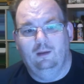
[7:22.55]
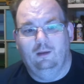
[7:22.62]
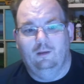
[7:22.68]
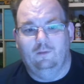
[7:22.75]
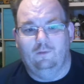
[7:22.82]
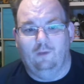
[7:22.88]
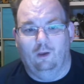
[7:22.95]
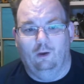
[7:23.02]

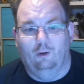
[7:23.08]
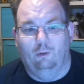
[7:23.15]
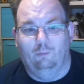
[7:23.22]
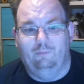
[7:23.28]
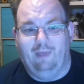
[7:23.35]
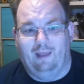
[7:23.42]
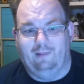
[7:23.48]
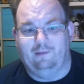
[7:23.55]
So
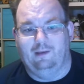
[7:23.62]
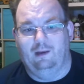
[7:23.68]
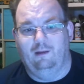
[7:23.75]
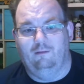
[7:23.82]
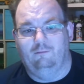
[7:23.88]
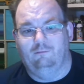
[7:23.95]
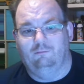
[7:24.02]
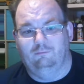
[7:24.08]
that's going
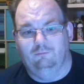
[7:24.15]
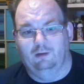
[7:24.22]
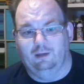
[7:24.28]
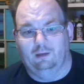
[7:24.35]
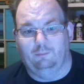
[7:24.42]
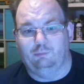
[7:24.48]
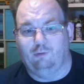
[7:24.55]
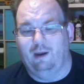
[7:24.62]
to look at a
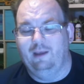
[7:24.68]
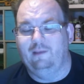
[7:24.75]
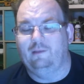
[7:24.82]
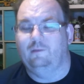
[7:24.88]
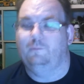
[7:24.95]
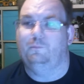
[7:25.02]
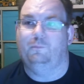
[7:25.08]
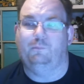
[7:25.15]

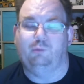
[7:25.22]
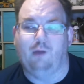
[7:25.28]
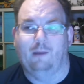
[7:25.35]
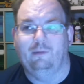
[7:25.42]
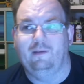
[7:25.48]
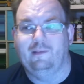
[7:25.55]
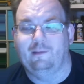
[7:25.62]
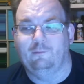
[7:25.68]
price
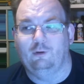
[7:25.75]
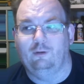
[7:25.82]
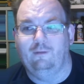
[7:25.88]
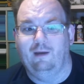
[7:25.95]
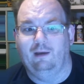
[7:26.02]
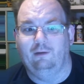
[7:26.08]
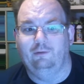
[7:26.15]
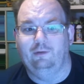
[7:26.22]
probably somewhere
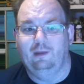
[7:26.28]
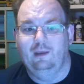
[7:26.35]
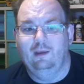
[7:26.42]
around